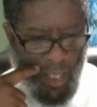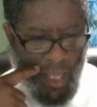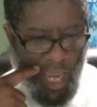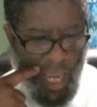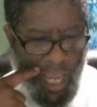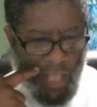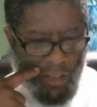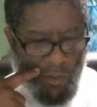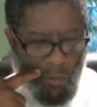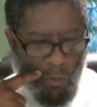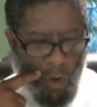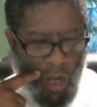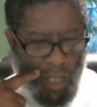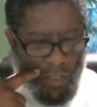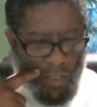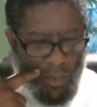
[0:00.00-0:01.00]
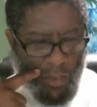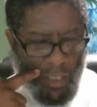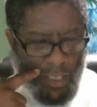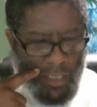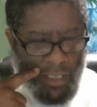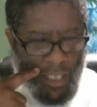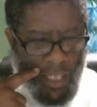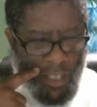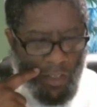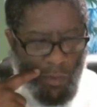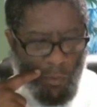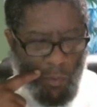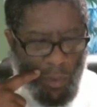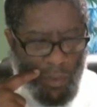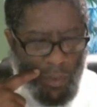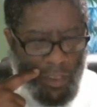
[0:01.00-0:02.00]
And the wanderings in the
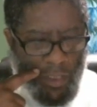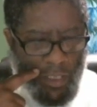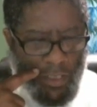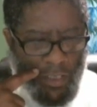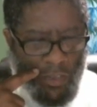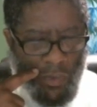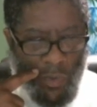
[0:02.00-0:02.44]
wilderness